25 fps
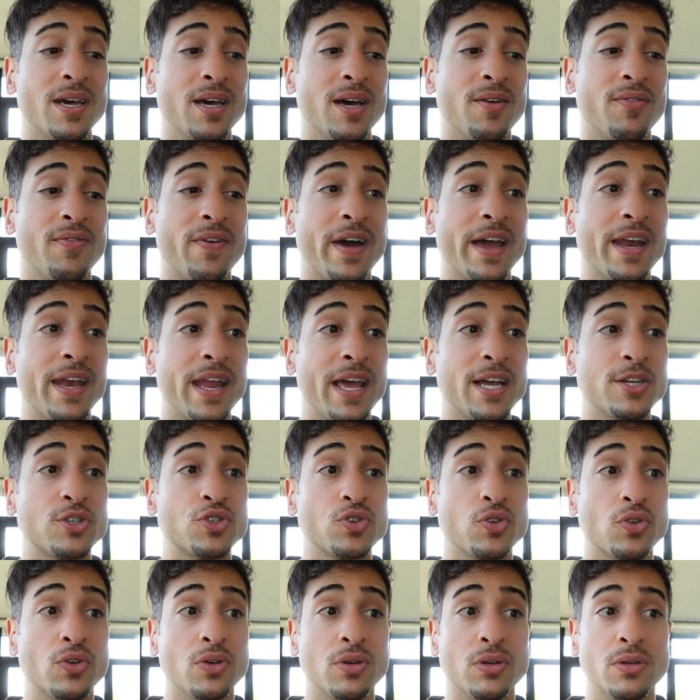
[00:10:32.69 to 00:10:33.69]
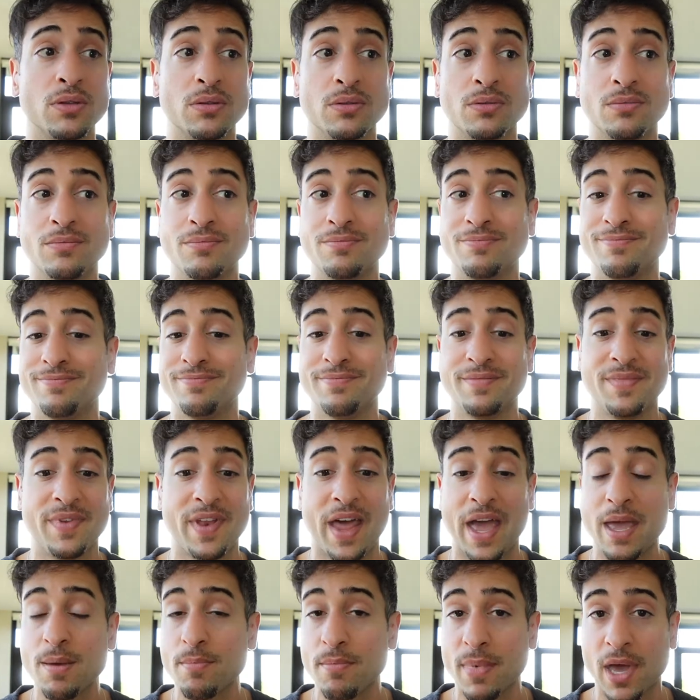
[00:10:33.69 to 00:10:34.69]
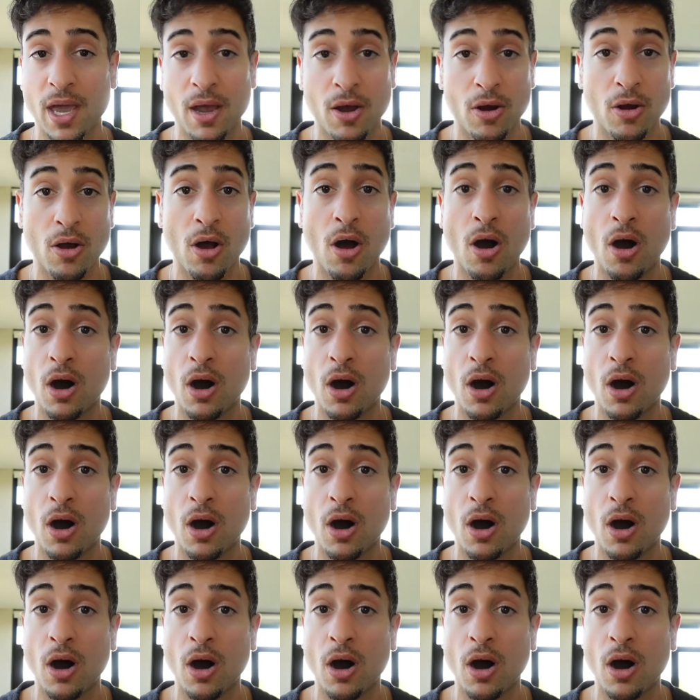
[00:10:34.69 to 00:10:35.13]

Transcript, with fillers: a financial nightmare.